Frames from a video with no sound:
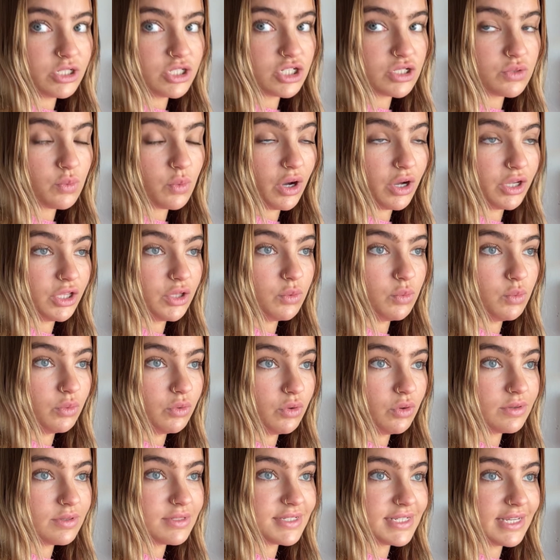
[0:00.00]
is why you will
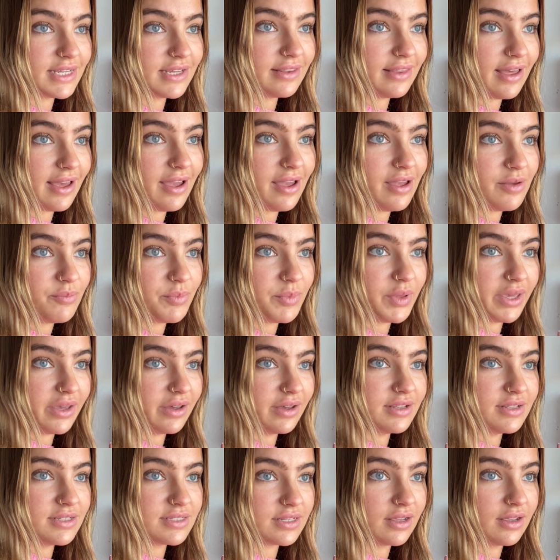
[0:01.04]
not see it there
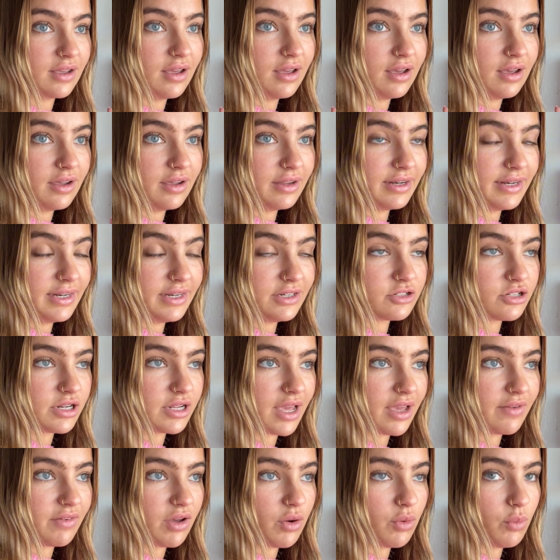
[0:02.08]
because I literally
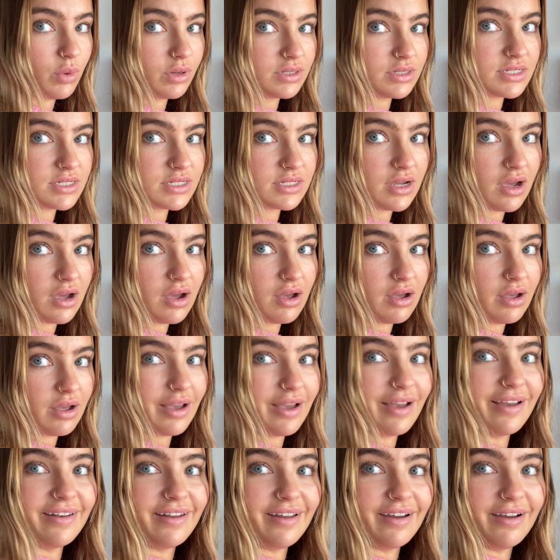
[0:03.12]
gave it a 1-star
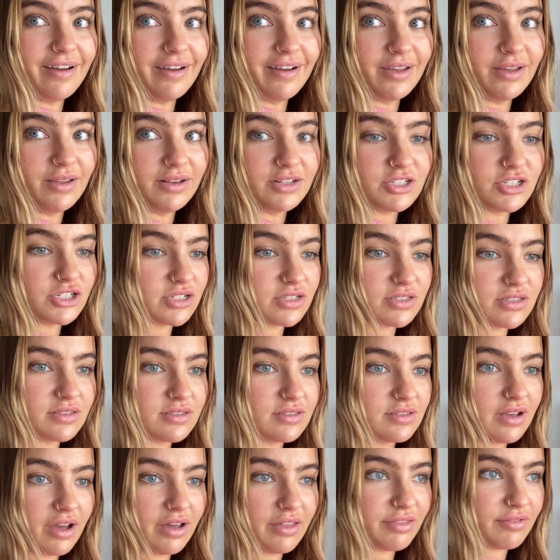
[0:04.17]
and I
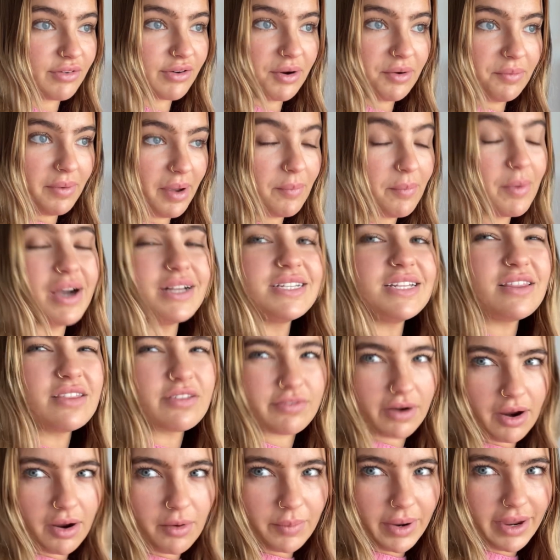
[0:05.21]
threw it away. Well, I didn't
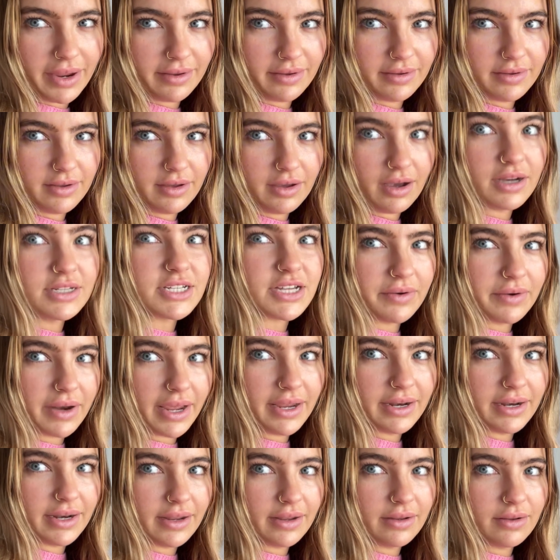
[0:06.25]
throw it away. I
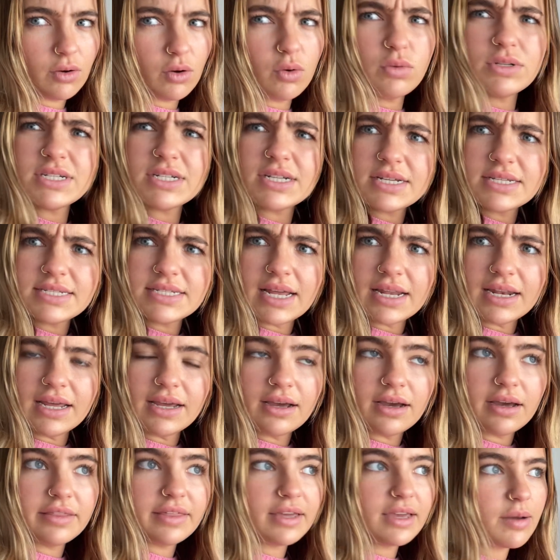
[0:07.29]
donated it. Or did I sell it?
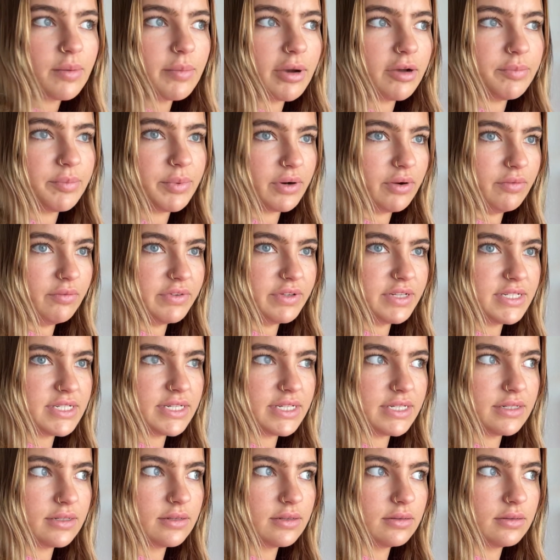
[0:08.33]
I think I might have put it on Vinted.